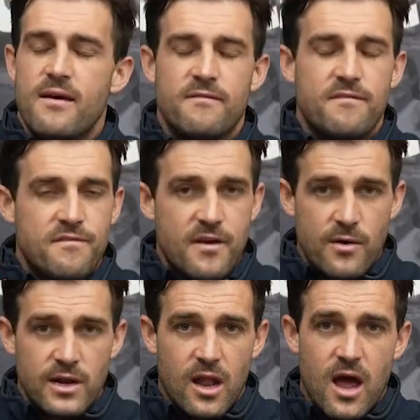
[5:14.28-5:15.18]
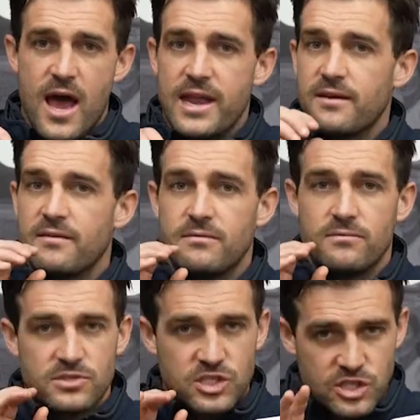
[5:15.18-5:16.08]
very light,
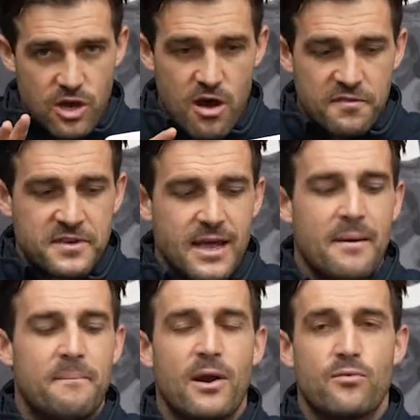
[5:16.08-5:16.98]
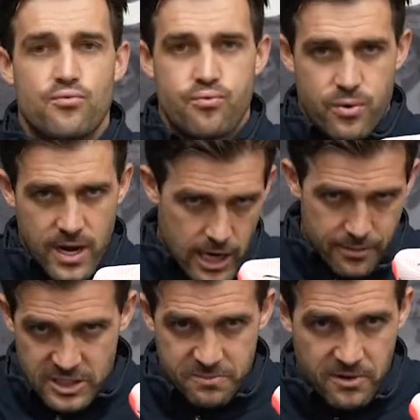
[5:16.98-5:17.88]
soft, but really
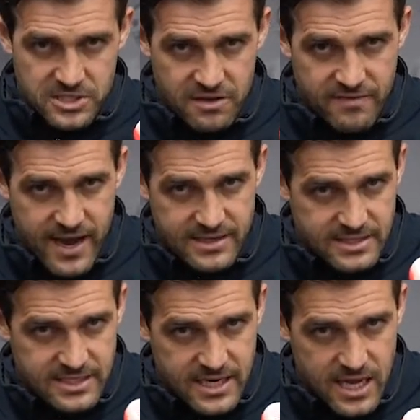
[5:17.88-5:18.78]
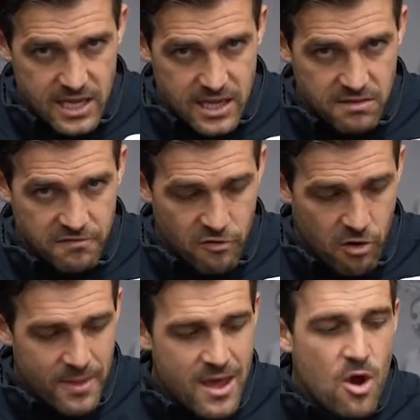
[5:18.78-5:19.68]
responsive underneath the
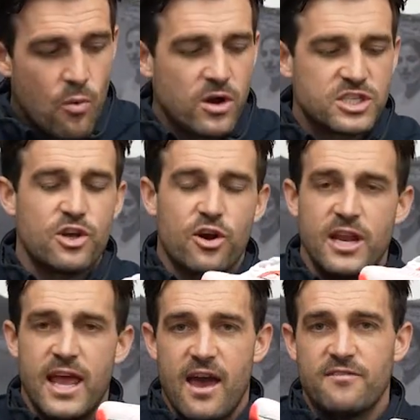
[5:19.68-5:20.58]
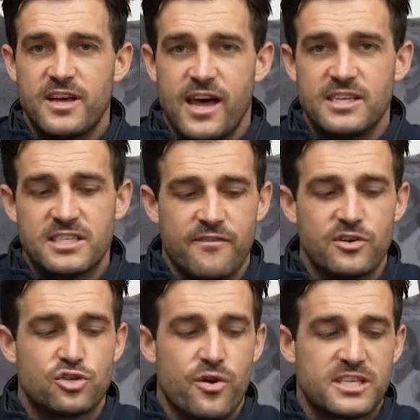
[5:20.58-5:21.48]
foot. What Saucony have done is they've
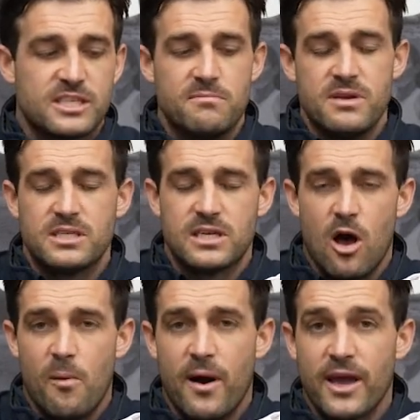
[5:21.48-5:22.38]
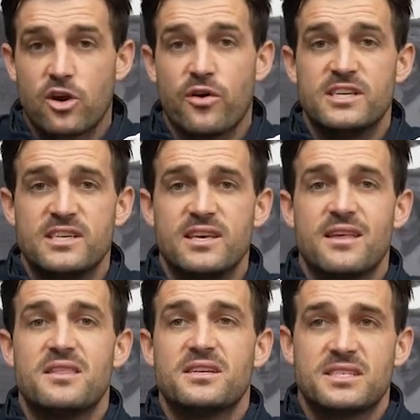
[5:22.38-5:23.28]
addressed the midsole by increasing
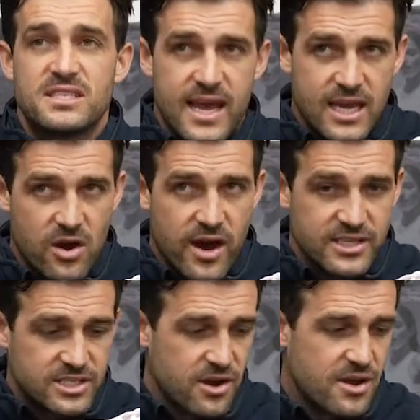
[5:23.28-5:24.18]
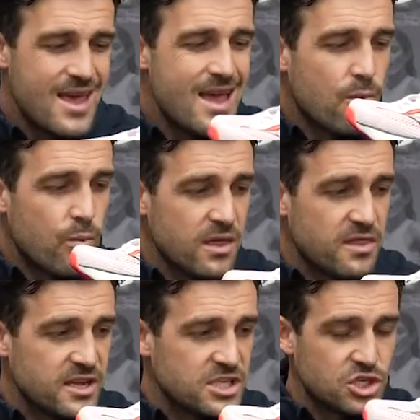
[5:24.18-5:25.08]
the stack height. So
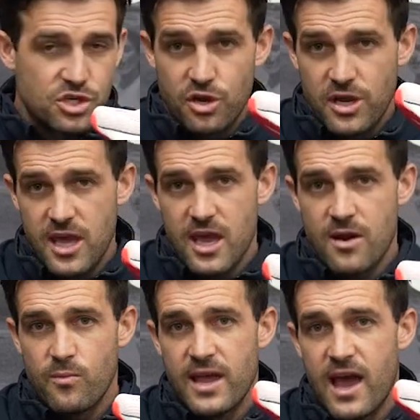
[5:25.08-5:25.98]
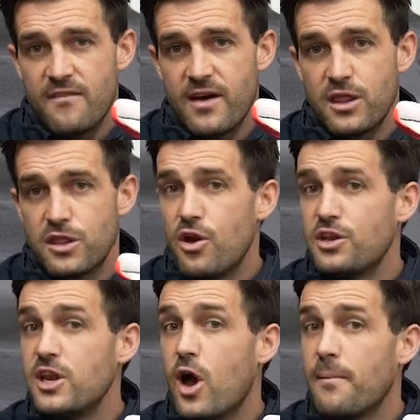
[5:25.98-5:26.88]
with this shoe here, we have a
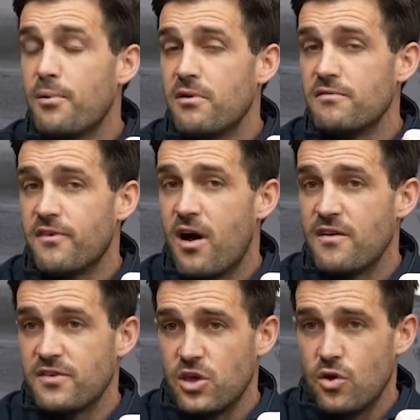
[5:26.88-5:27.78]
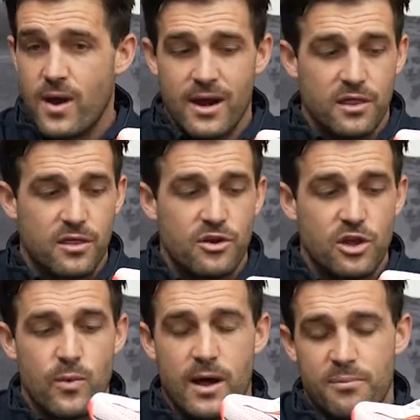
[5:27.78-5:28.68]
39.5 heel and a
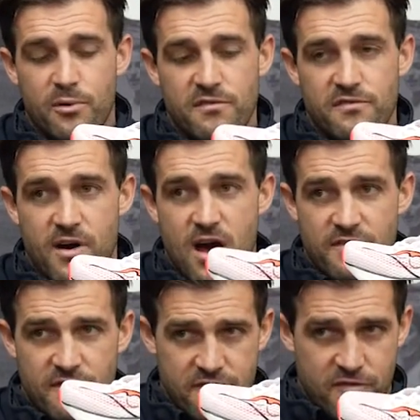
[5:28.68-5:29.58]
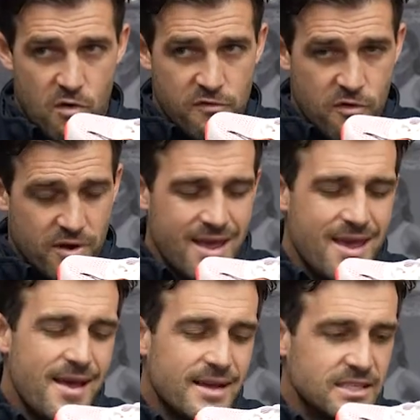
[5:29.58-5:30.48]
31.5 forefoot.
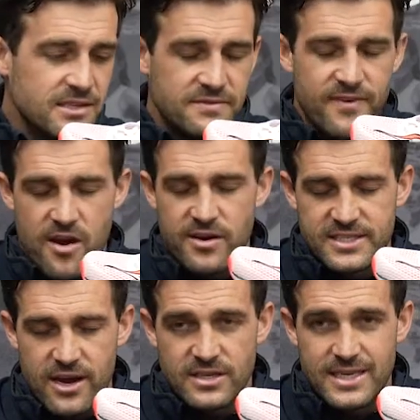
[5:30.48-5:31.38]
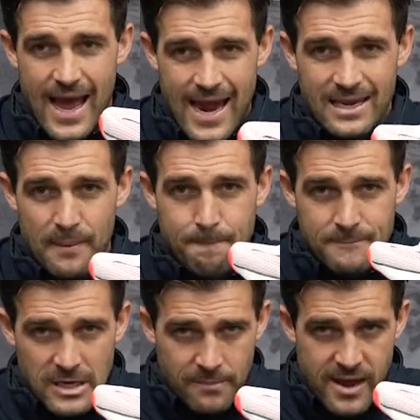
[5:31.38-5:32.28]
So the variance there is 8
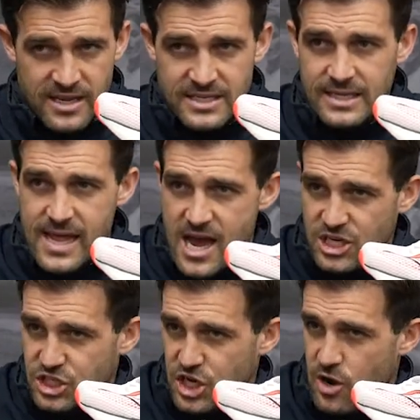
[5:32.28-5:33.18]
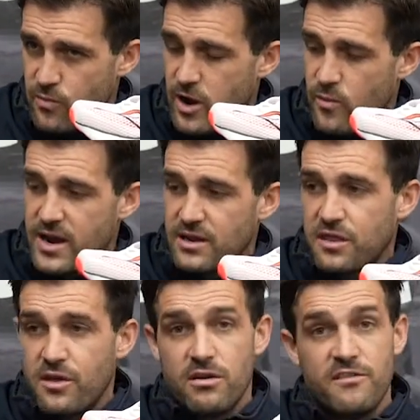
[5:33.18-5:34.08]
millimeters. Last year, we went
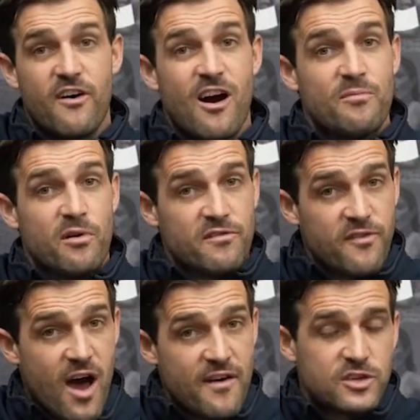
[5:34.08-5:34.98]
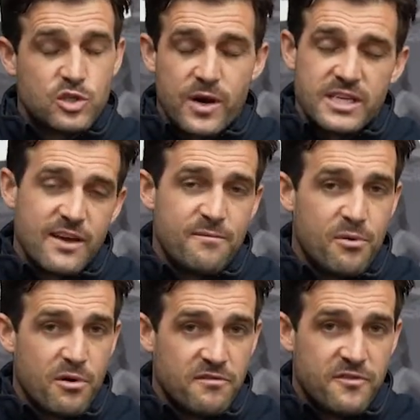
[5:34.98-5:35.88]
35.5 to
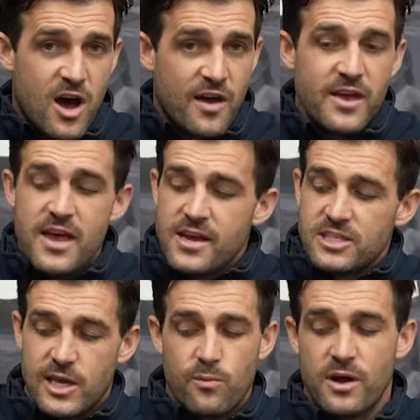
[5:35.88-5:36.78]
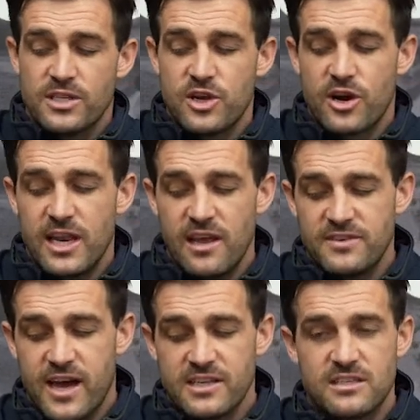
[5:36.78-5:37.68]
27.5. So what Saucony
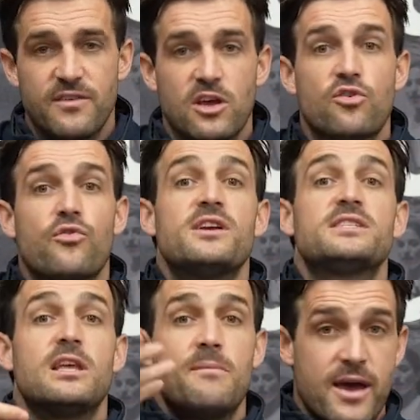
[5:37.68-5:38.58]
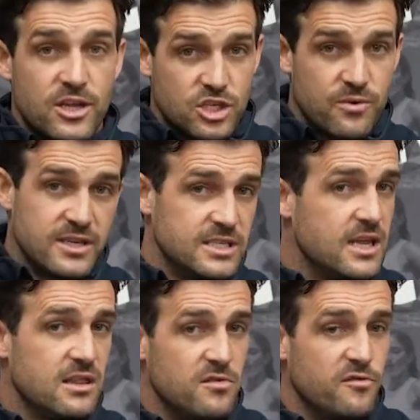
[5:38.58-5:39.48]
have done is they've increased the amount of shoe
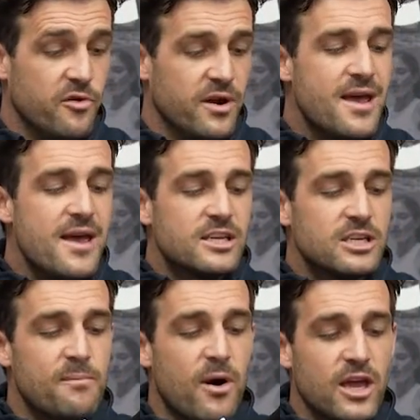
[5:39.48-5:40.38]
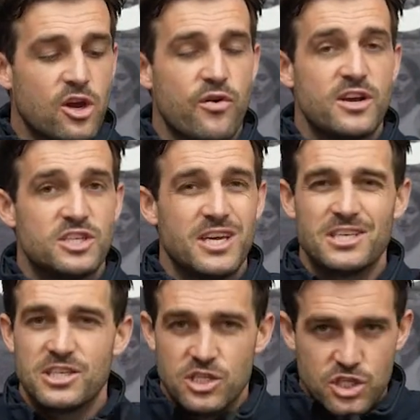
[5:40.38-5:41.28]
underneath your foot. So by increasing
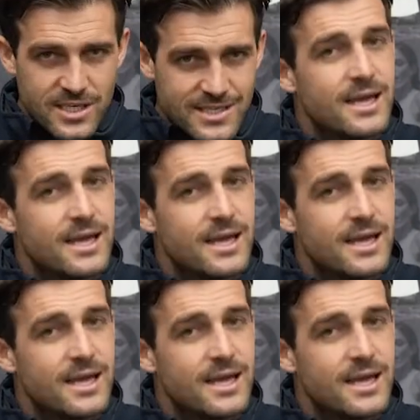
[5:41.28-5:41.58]
it to just